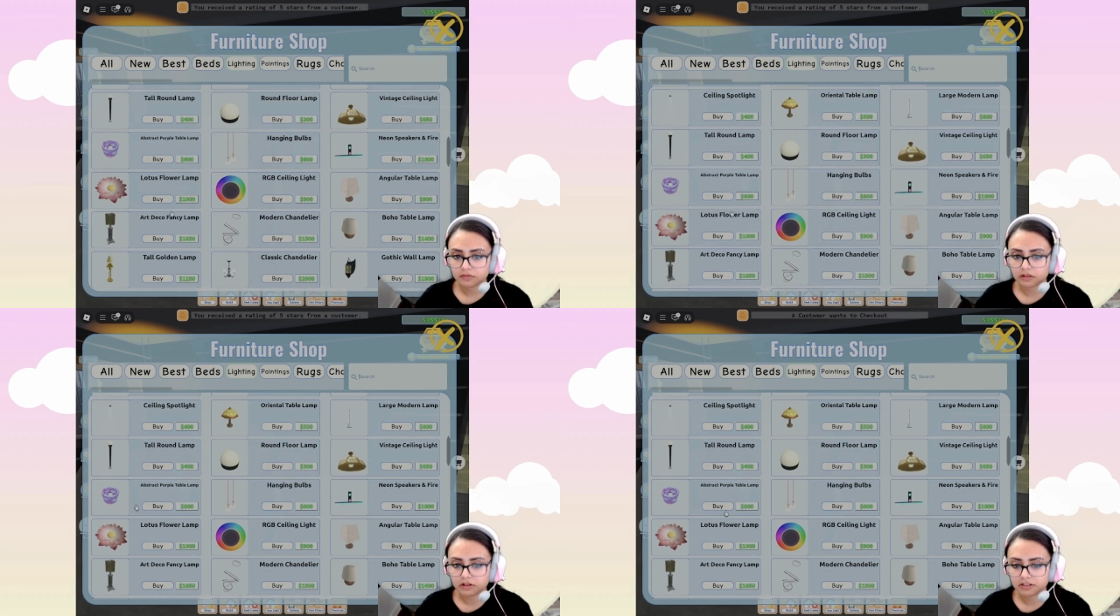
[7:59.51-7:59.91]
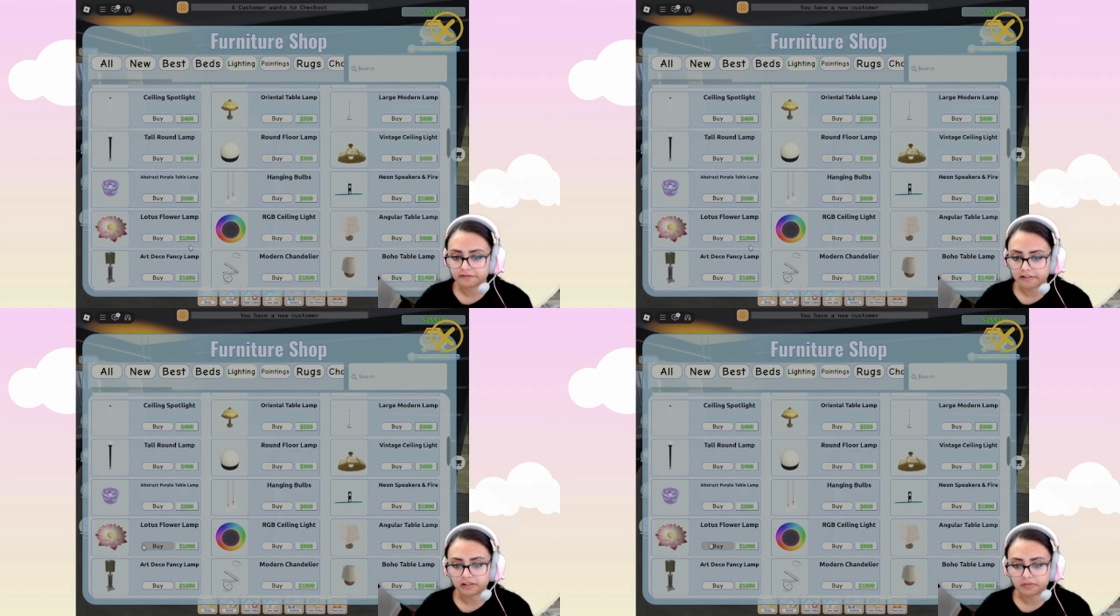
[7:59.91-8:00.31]
Lotus
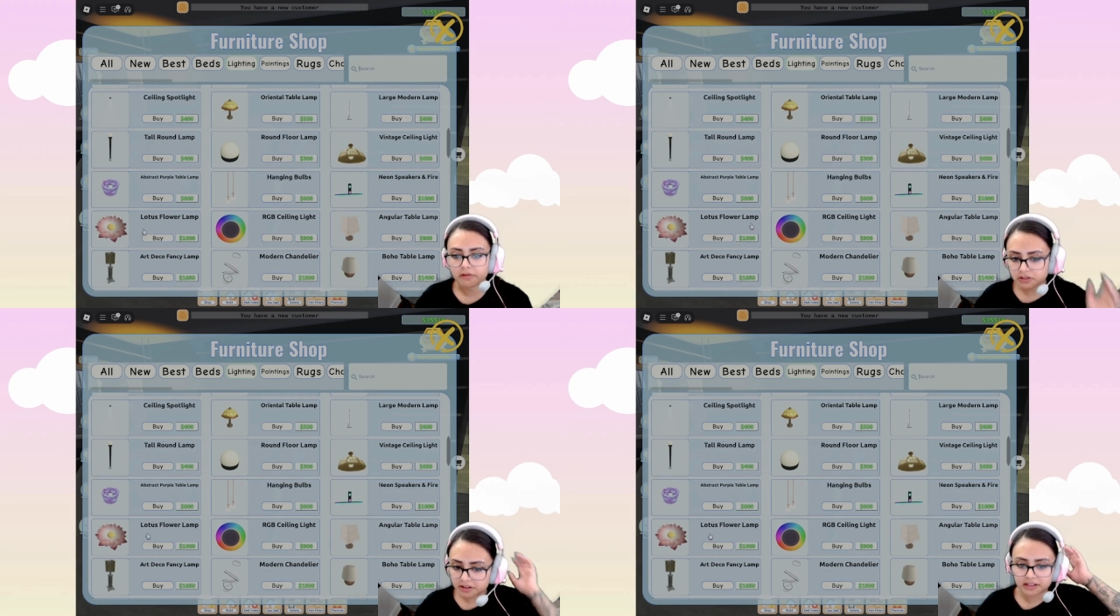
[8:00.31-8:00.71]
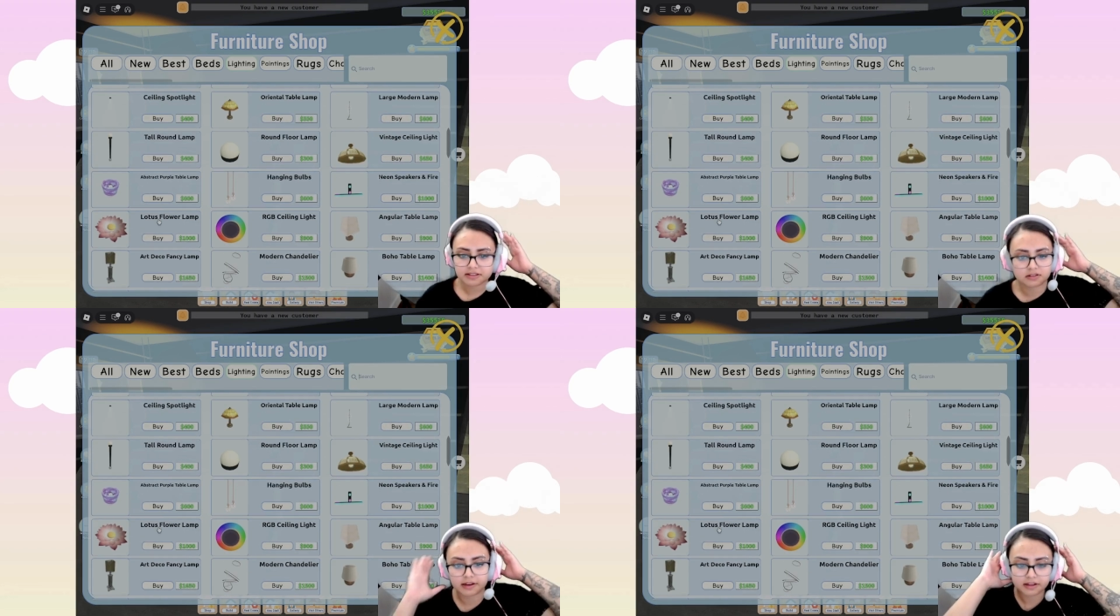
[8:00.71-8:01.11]
flower lamp. Now, what do we think this
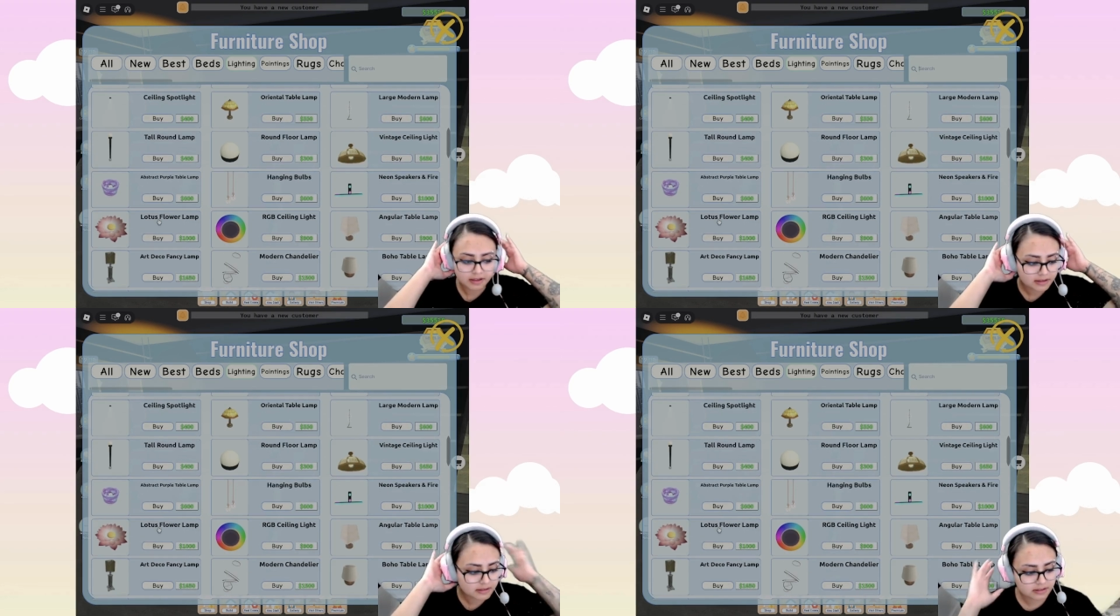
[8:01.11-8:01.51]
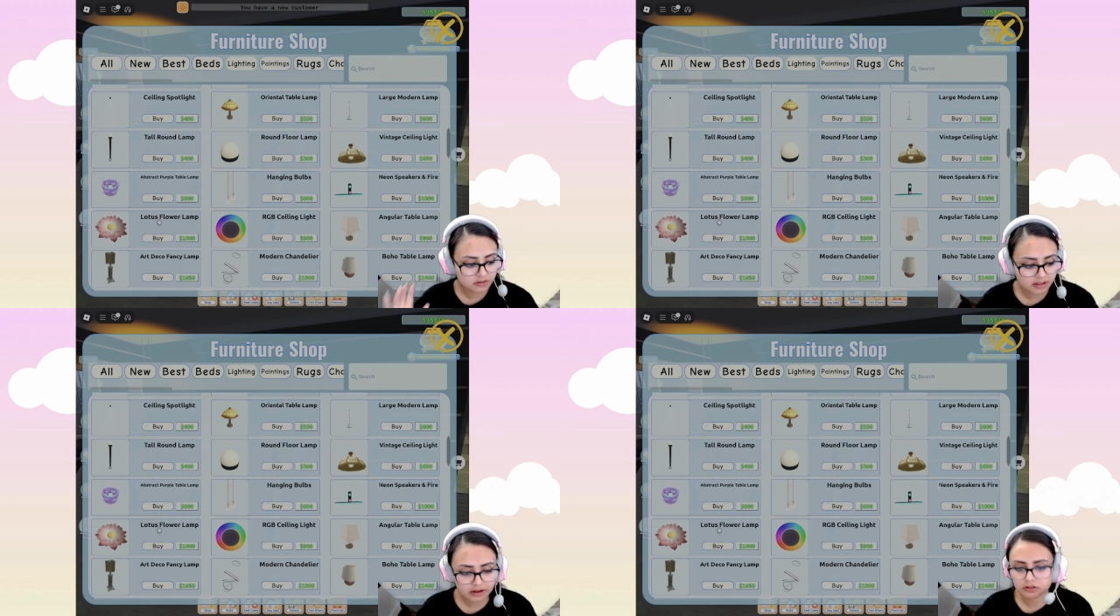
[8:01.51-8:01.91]
looks like? You
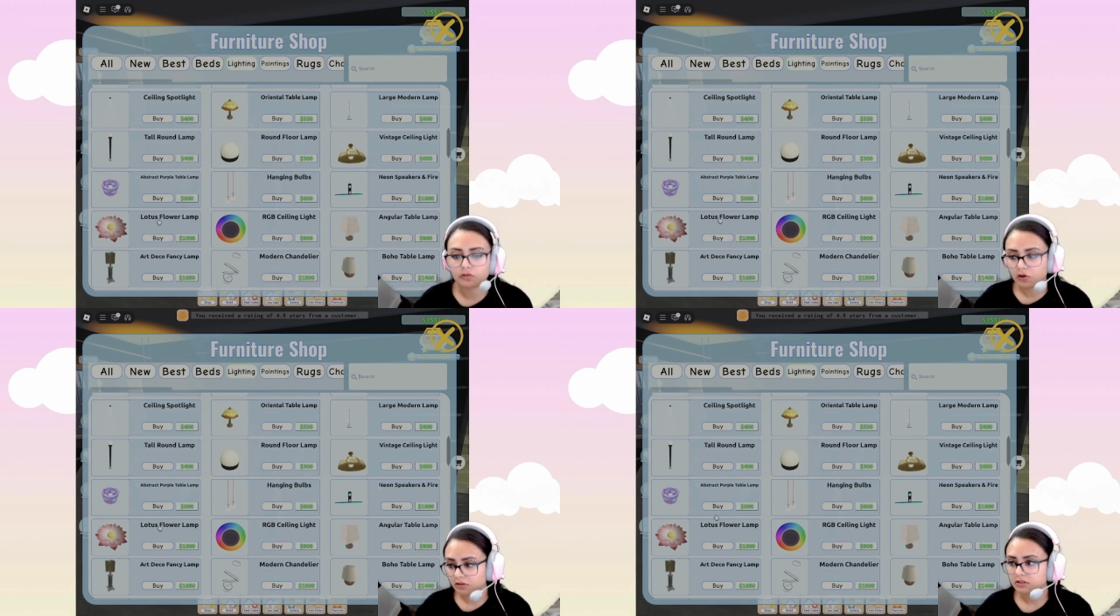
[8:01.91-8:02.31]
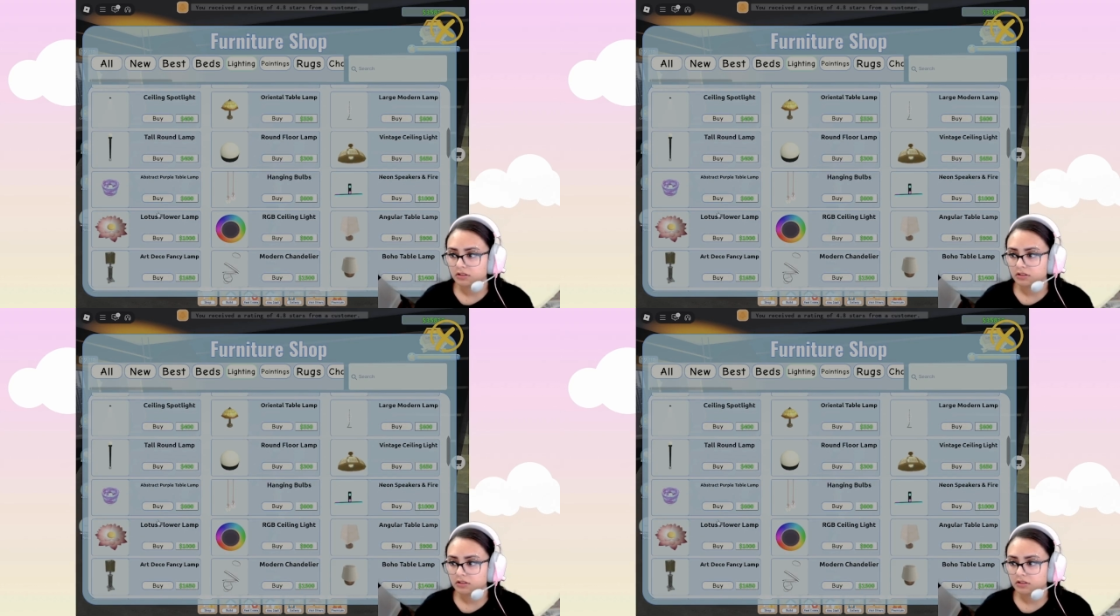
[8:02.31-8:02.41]
think that goes on the wall?